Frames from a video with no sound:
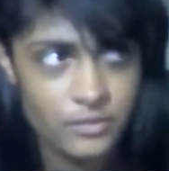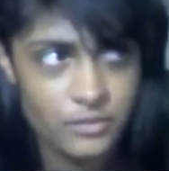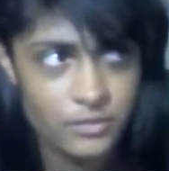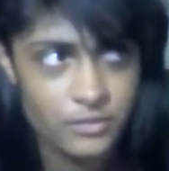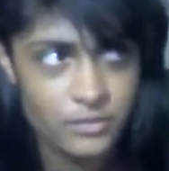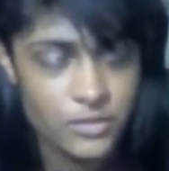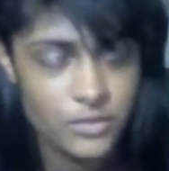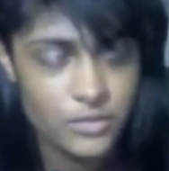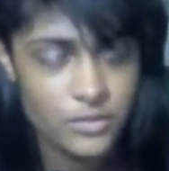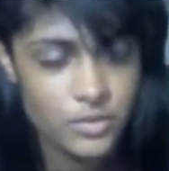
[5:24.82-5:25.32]

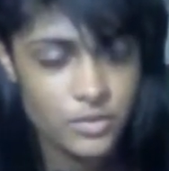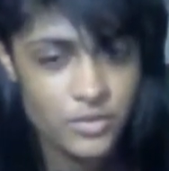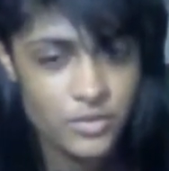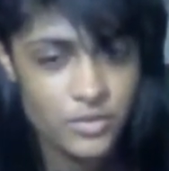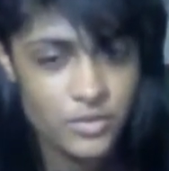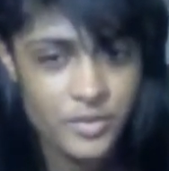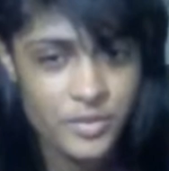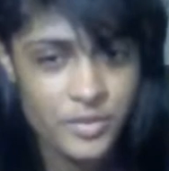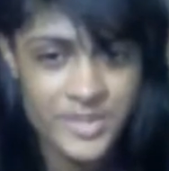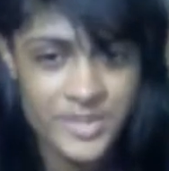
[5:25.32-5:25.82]
two of the
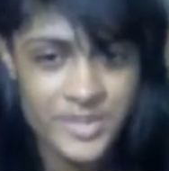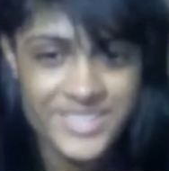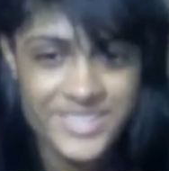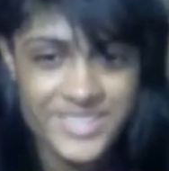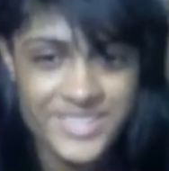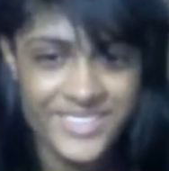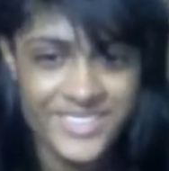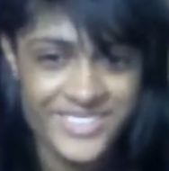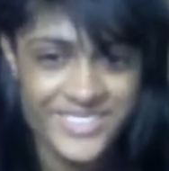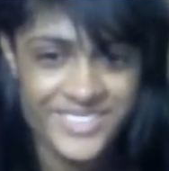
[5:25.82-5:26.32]
best characters
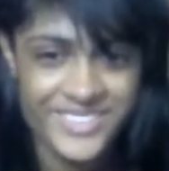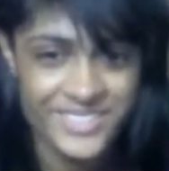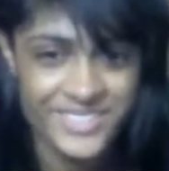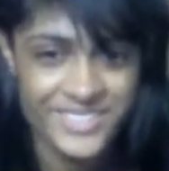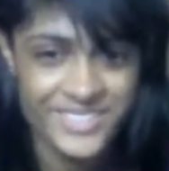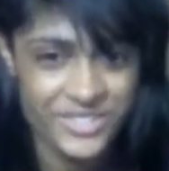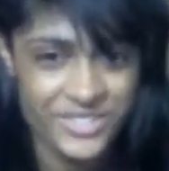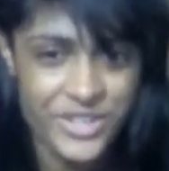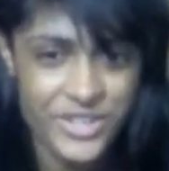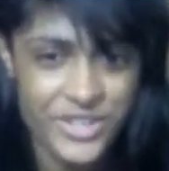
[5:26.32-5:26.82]
on the show,
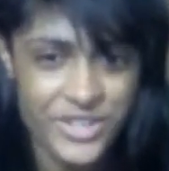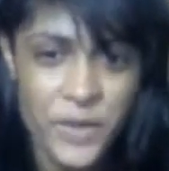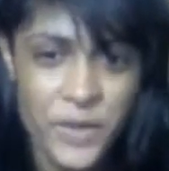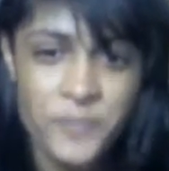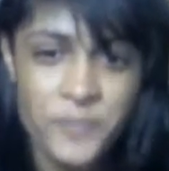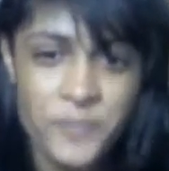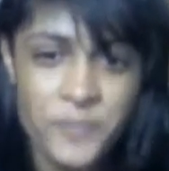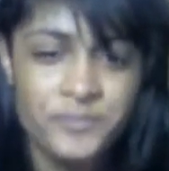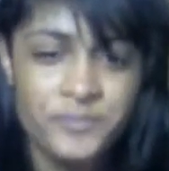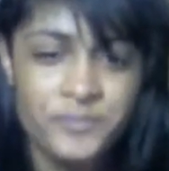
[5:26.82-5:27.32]

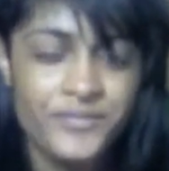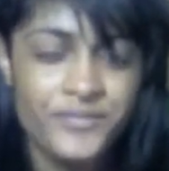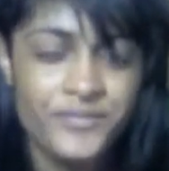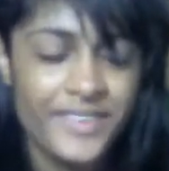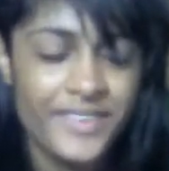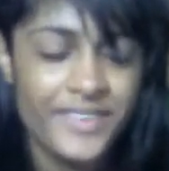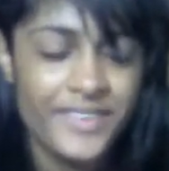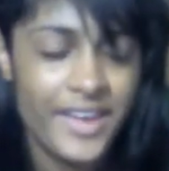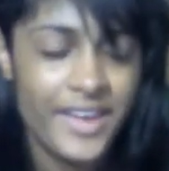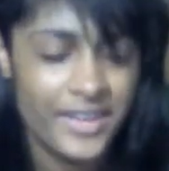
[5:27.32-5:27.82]
and
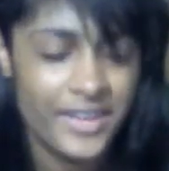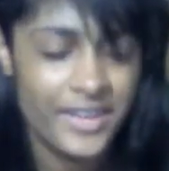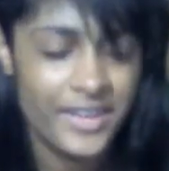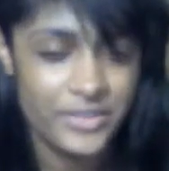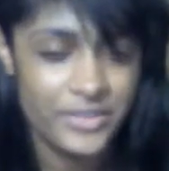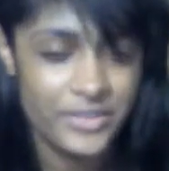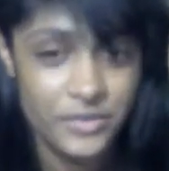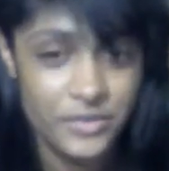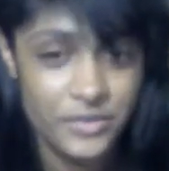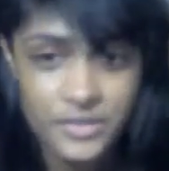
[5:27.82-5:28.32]
I think they're
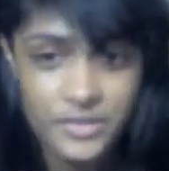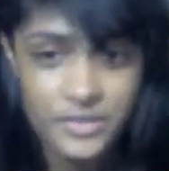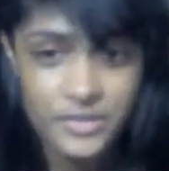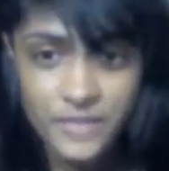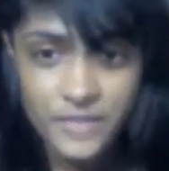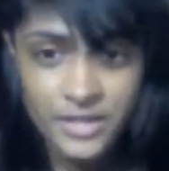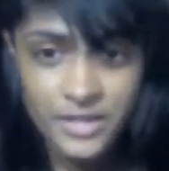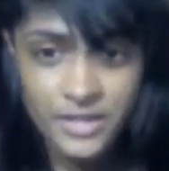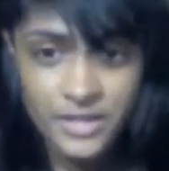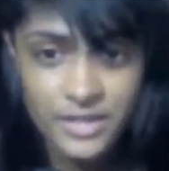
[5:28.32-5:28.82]
really
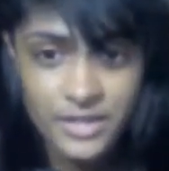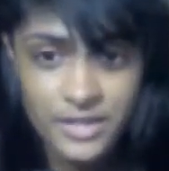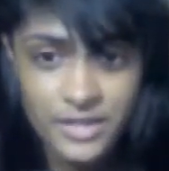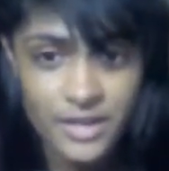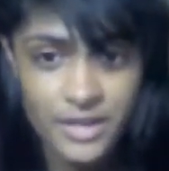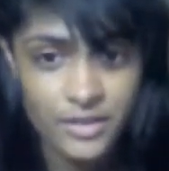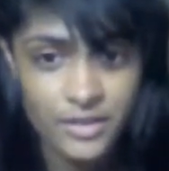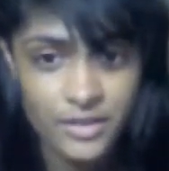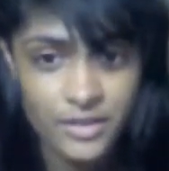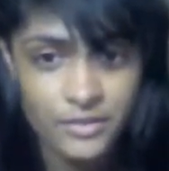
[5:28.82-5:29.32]
funny. I
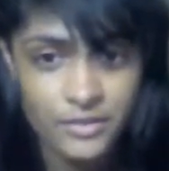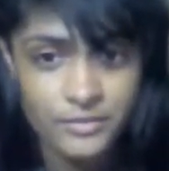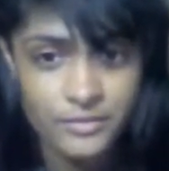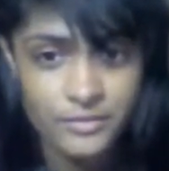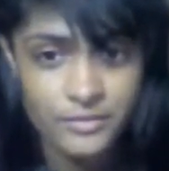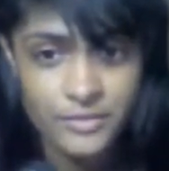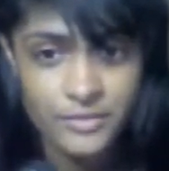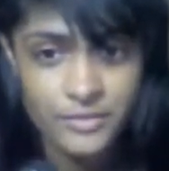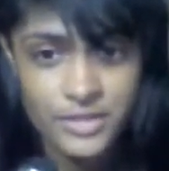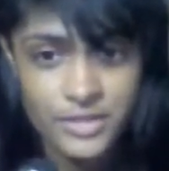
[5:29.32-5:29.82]

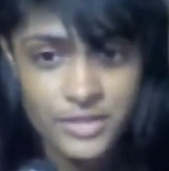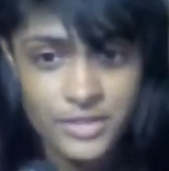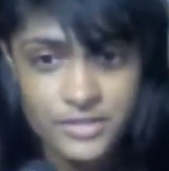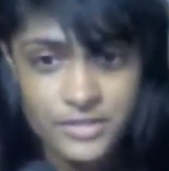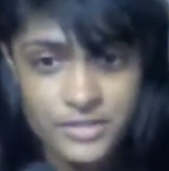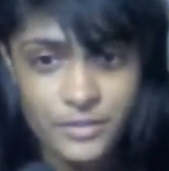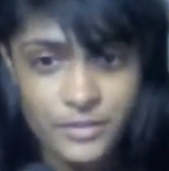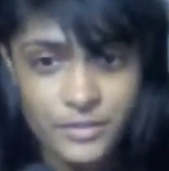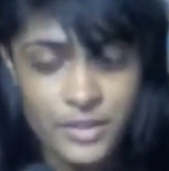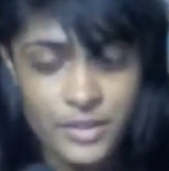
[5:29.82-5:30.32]
just love the way
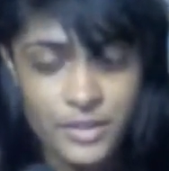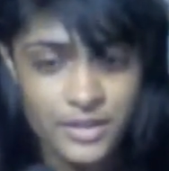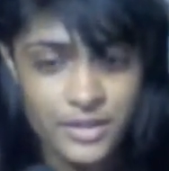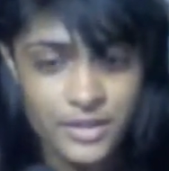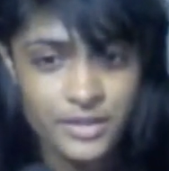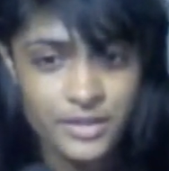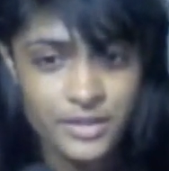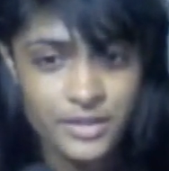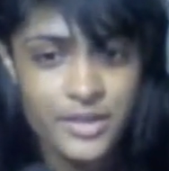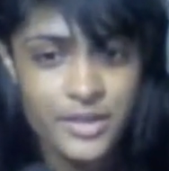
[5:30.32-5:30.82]
like
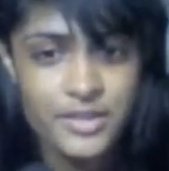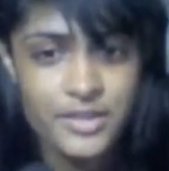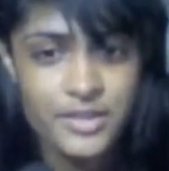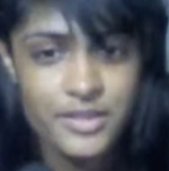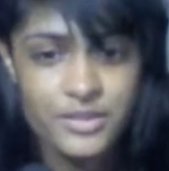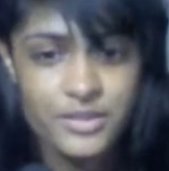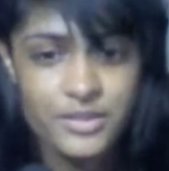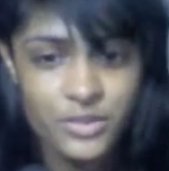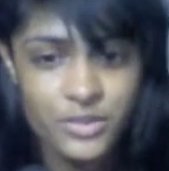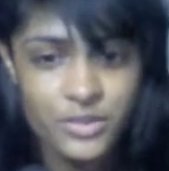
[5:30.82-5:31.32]
they do the whole
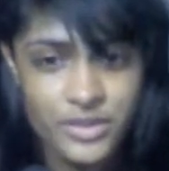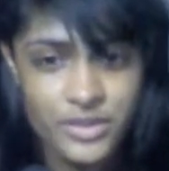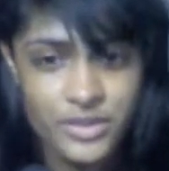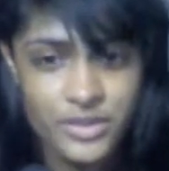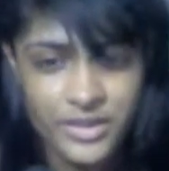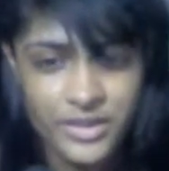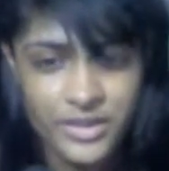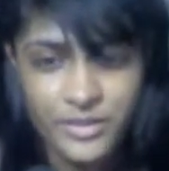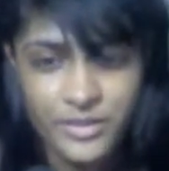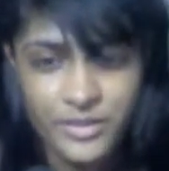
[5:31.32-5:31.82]
thing, when
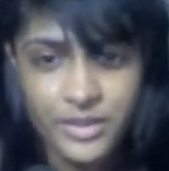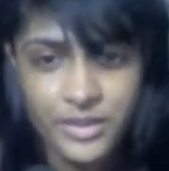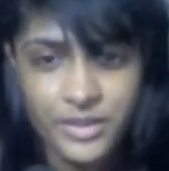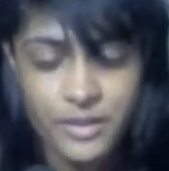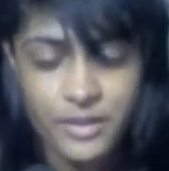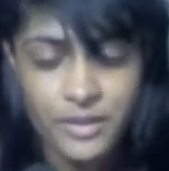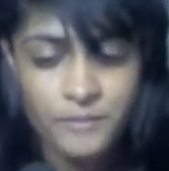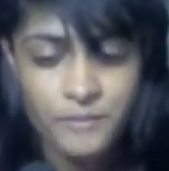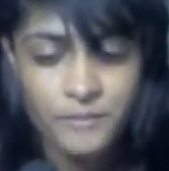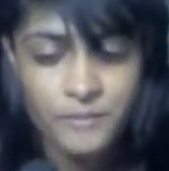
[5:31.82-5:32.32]
like
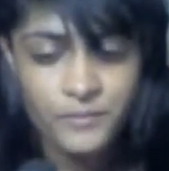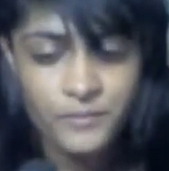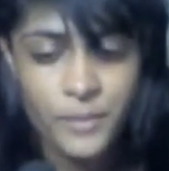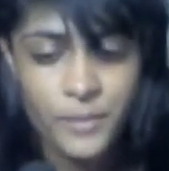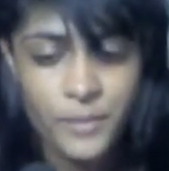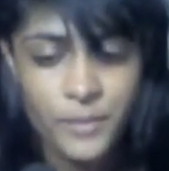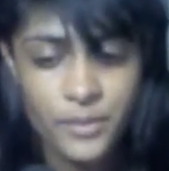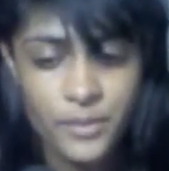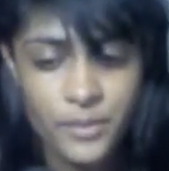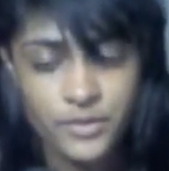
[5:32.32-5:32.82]
Bert
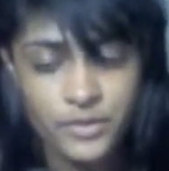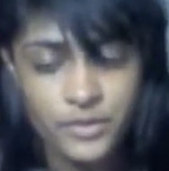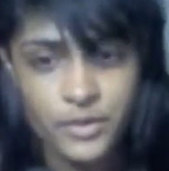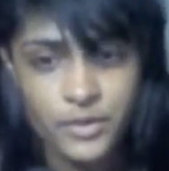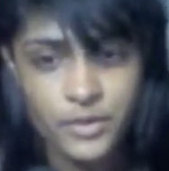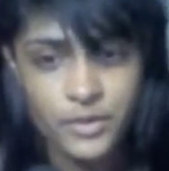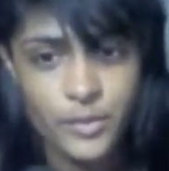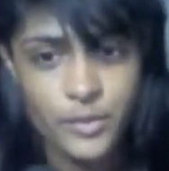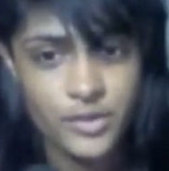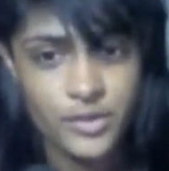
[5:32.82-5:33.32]
and Ernie are both
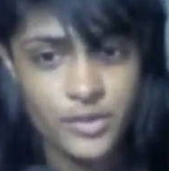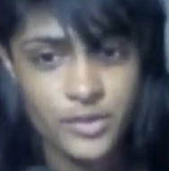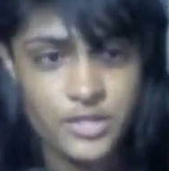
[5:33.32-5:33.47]
going to share